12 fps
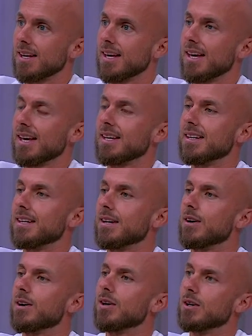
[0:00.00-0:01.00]
And he
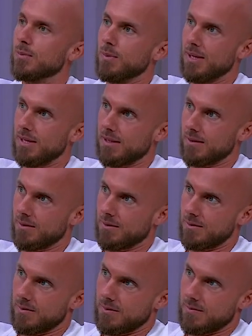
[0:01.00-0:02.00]
hugged me
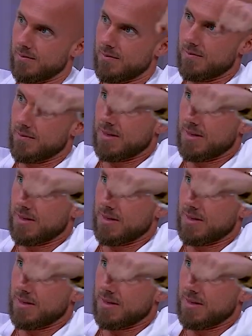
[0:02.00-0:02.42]
and